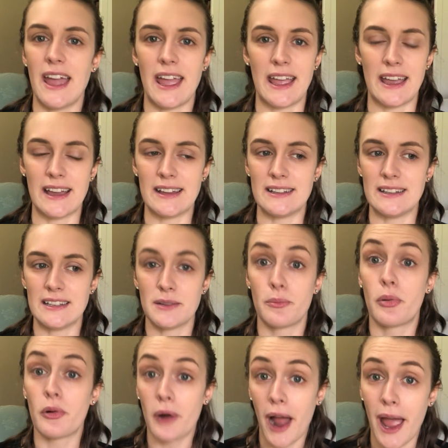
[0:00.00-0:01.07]
and
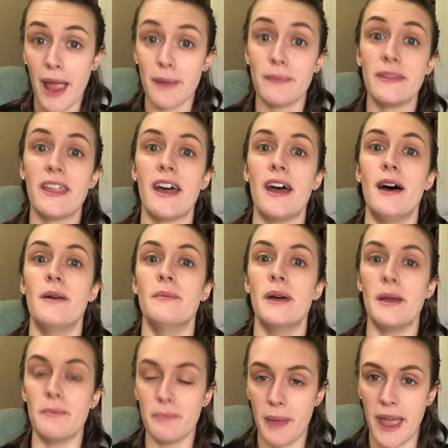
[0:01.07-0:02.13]
prime them
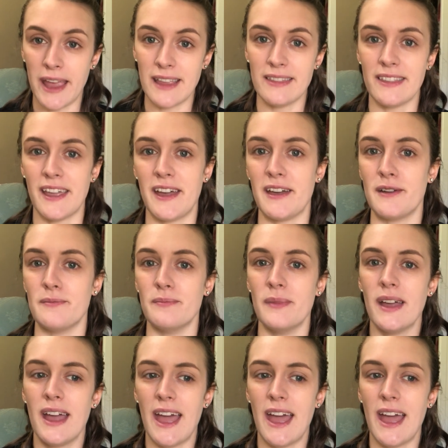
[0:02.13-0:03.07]
and paint them,